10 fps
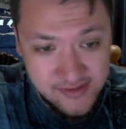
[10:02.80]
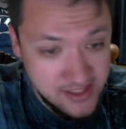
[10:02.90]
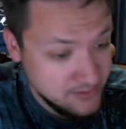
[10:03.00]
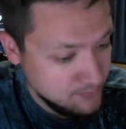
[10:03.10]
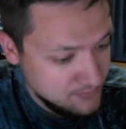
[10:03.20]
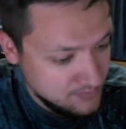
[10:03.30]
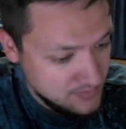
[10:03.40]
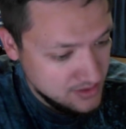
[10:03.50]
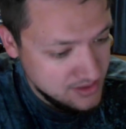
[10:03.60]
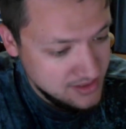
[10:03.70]
of late.
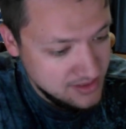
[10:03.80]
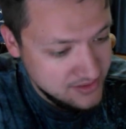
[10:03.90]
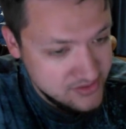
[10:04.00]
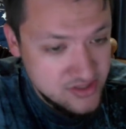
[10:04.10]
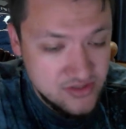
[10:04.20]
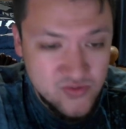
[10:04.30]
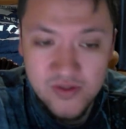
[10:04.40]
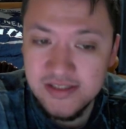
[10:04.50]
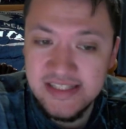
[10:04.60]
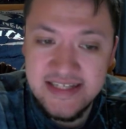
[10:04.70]
Just
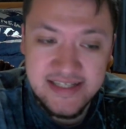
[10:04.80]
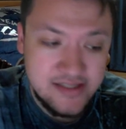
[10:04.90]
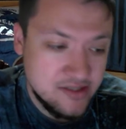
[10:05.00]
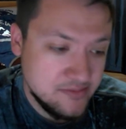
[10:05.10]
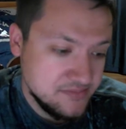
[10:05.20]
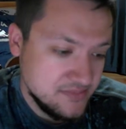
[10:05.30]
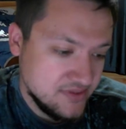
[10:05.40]
really digging them.